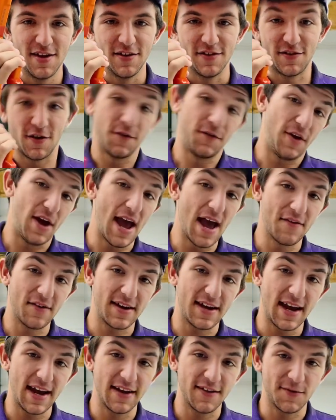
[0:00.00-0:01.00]
So if you have
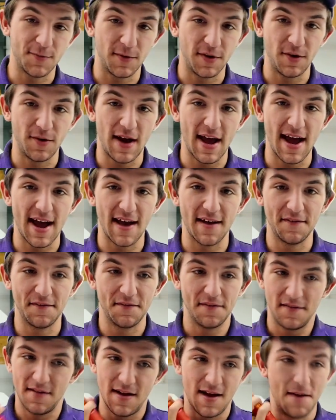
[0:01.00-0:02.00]
a case where you
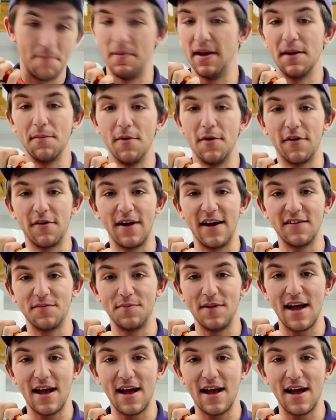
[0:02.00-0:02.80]
have a big motorized